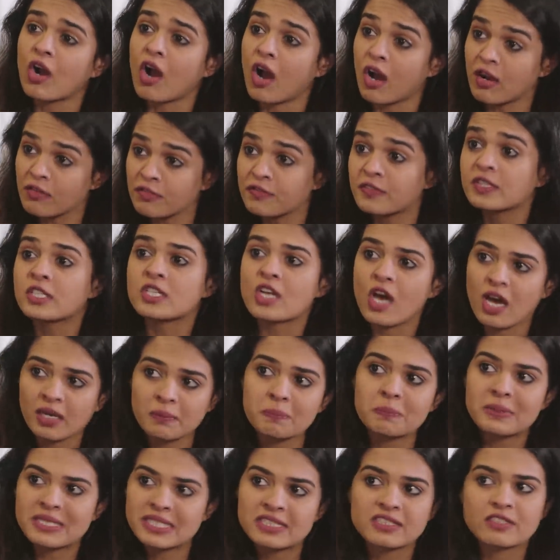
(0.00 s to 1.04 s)
often
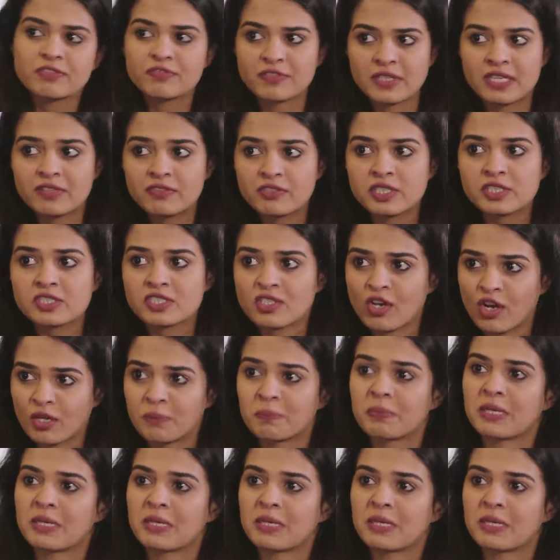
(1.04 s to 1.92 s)
not being the favorites on